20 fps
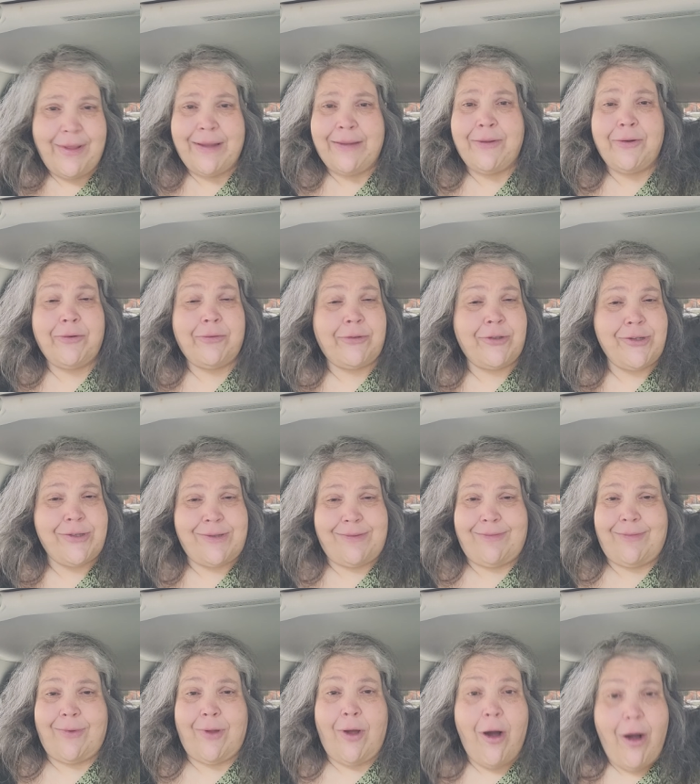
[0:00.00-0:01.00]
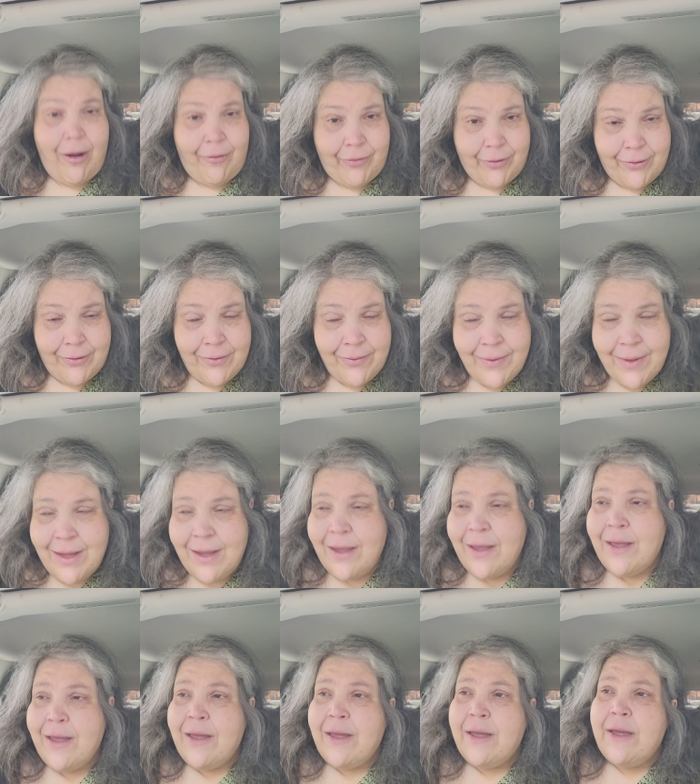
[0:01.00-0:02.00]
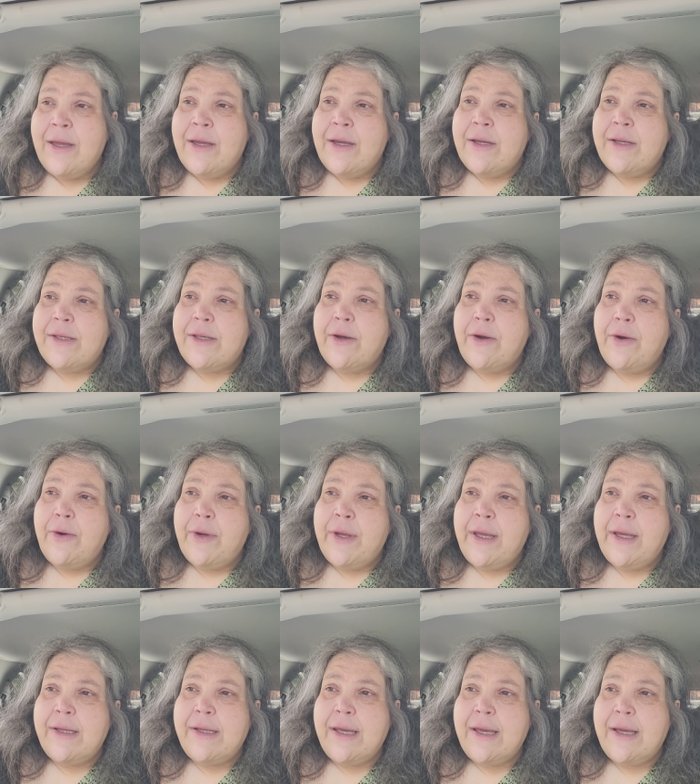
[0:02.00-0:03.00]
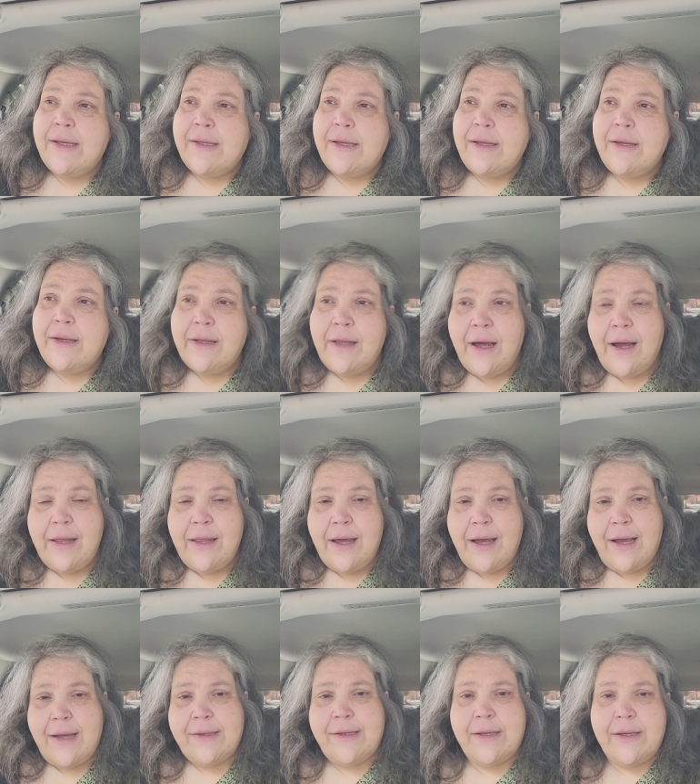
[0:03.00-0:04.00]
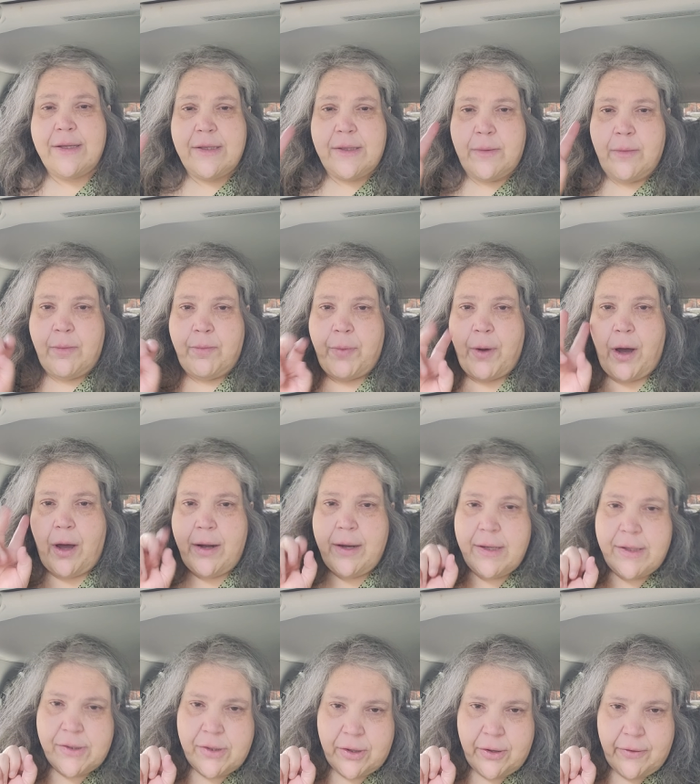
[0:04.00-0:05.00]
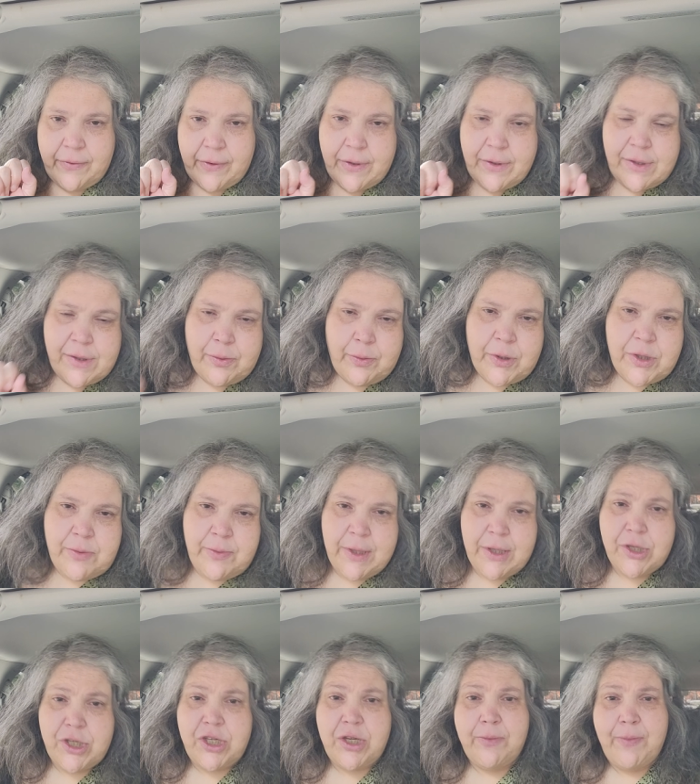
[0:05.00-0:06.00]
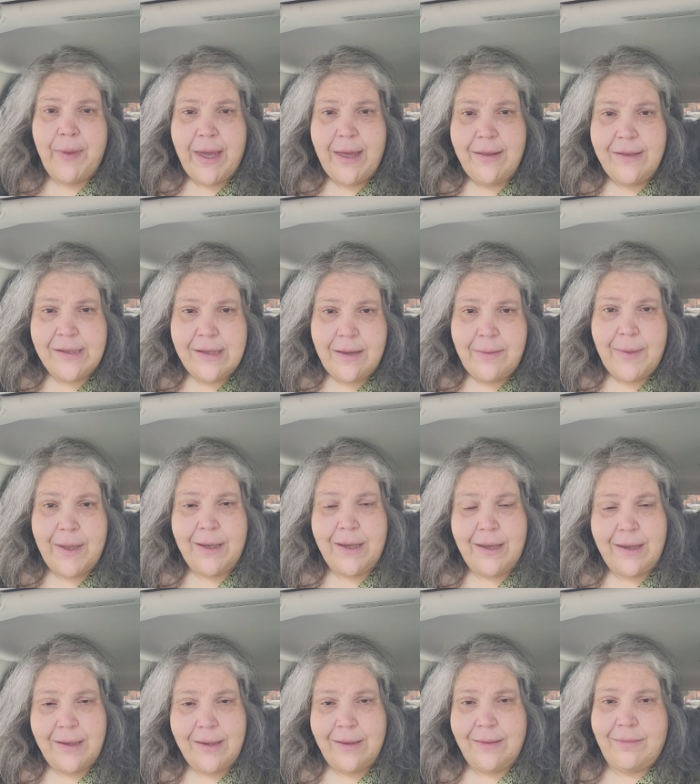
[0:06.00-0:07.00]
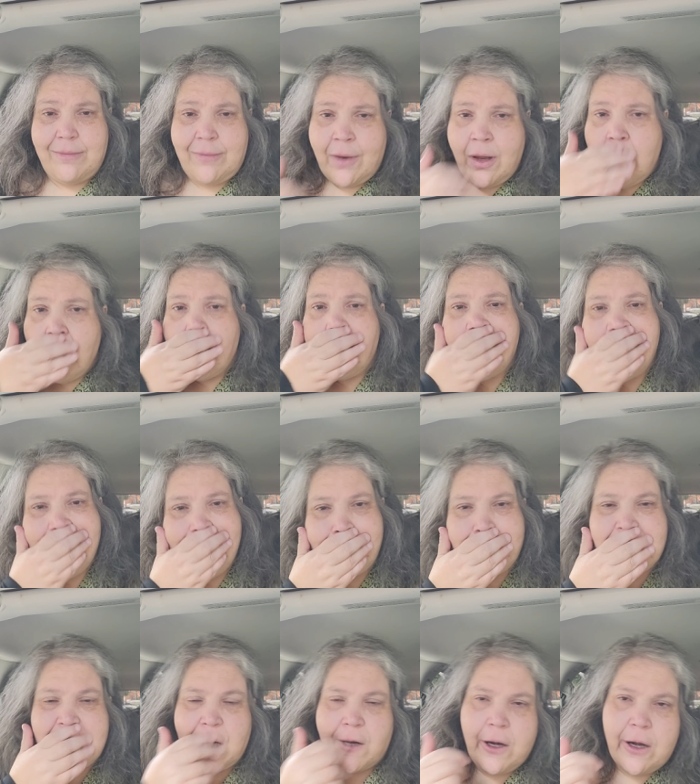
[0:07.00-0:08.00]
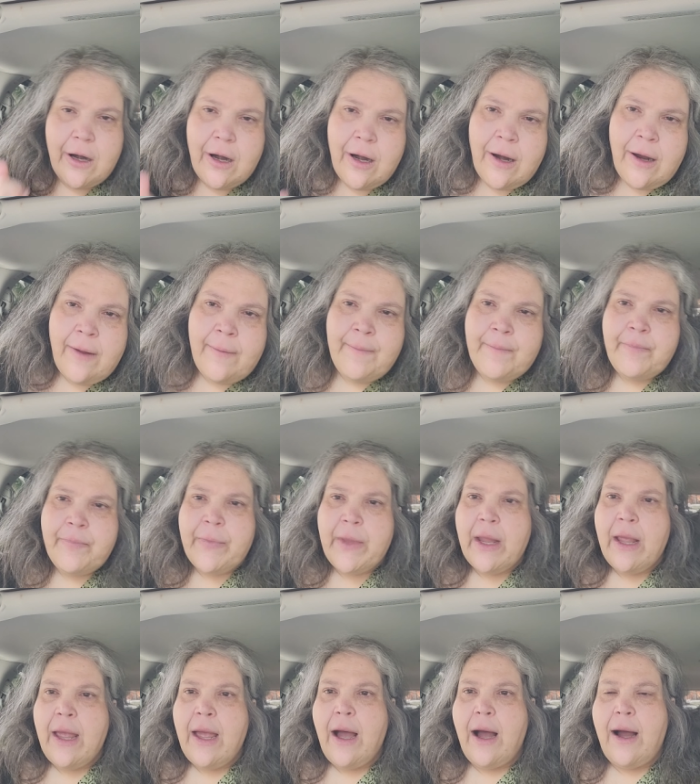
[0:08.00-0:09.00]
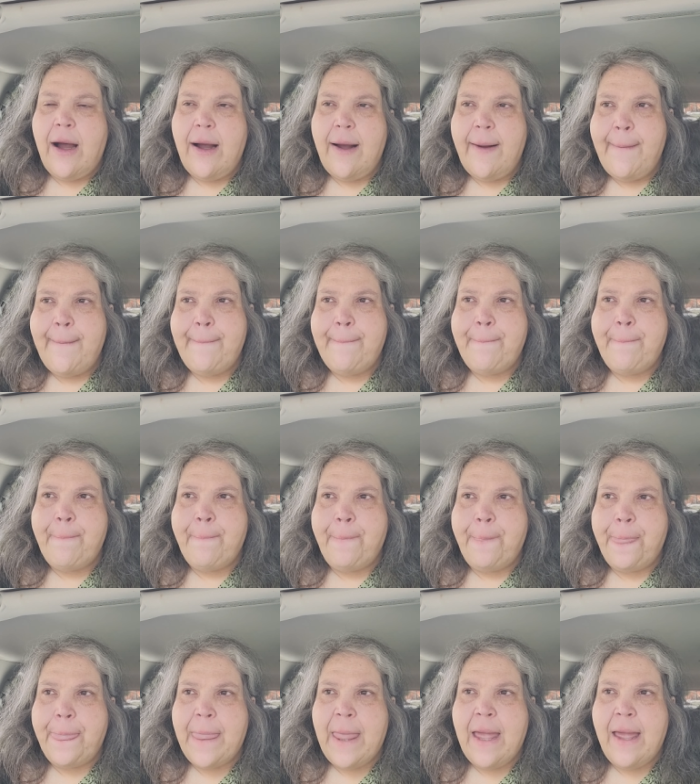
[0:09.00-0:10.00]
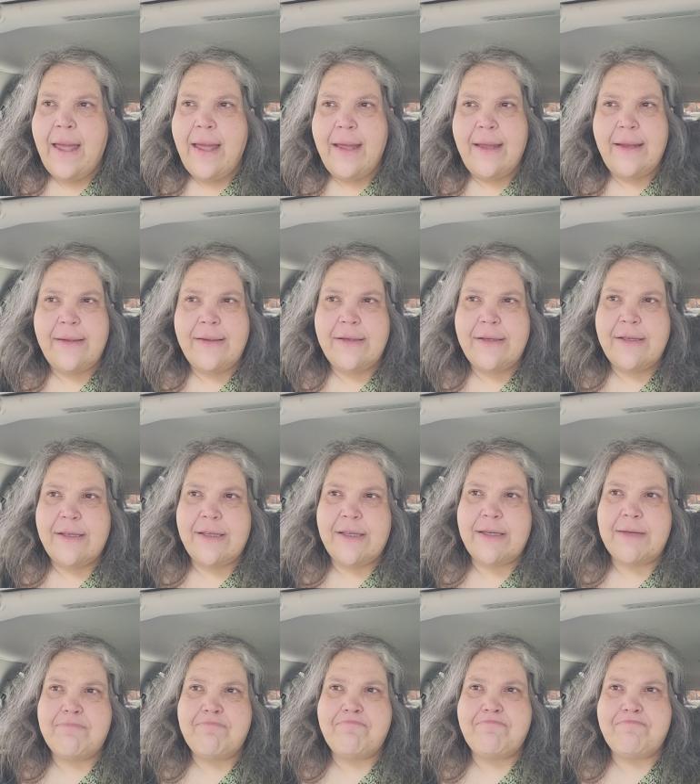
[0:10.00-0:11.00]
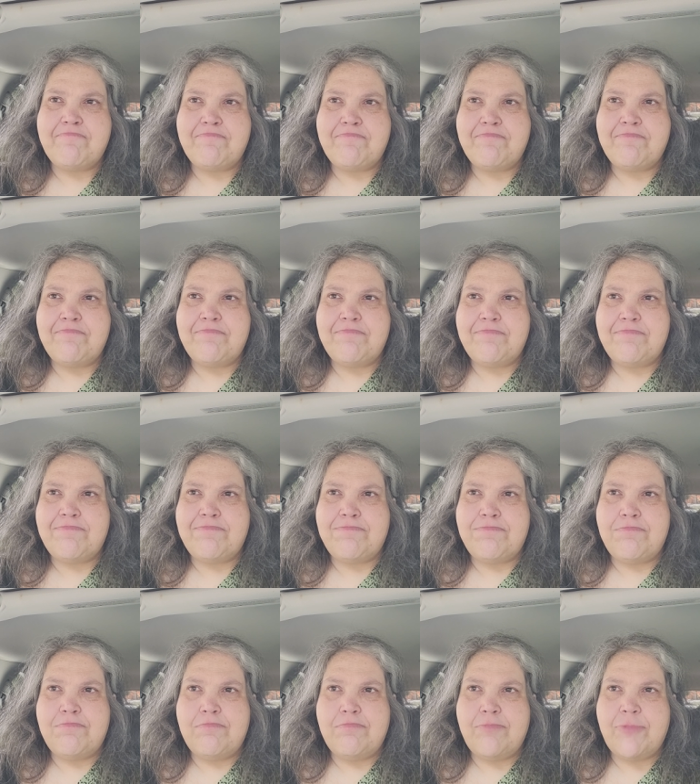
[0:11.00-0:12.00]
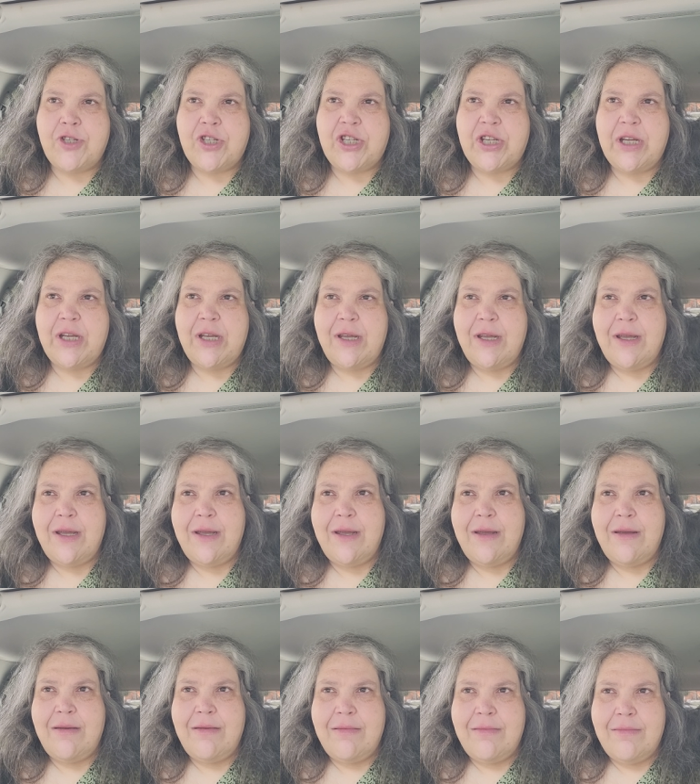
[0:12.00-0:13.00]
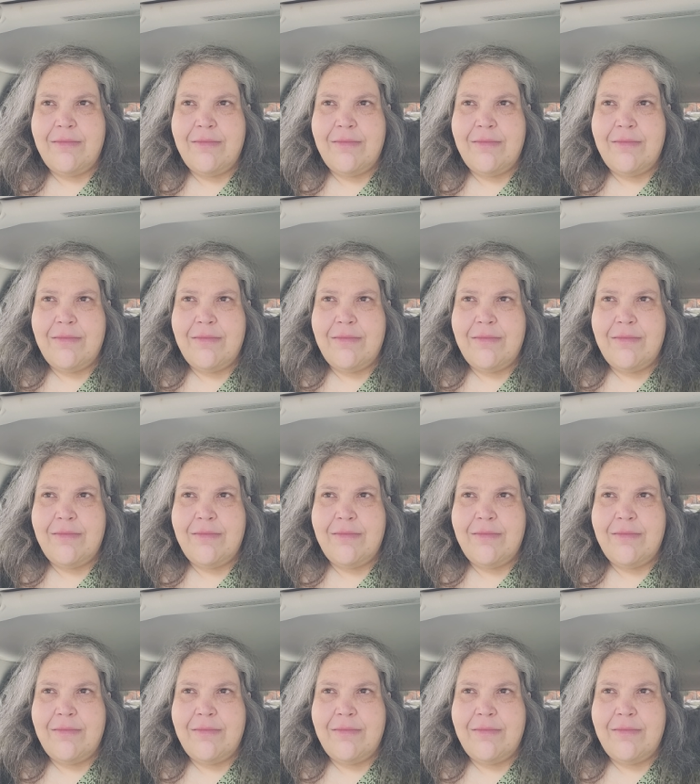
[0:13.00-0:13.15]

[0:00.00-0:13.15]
Like they're just awful. So he takes in Delilah as his body servant, which means she bathes him and he clothes her. Um, and she